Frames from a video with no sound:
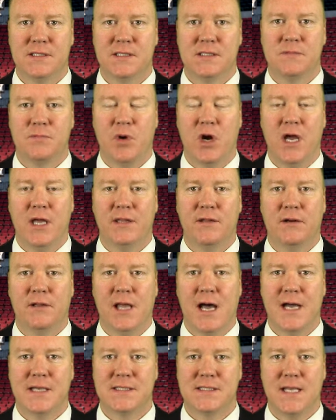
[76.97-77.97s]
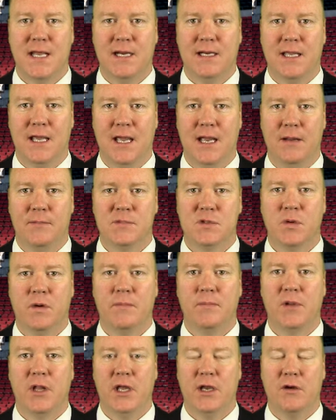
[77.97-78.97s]
the spread in their last 10 games
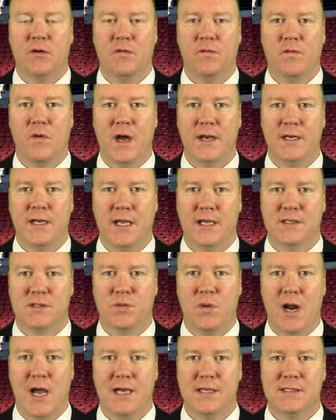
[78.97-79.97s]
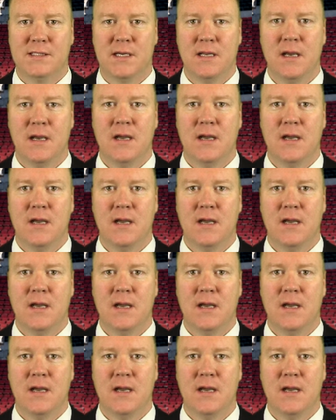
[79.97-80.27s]
when playing with one day's rest.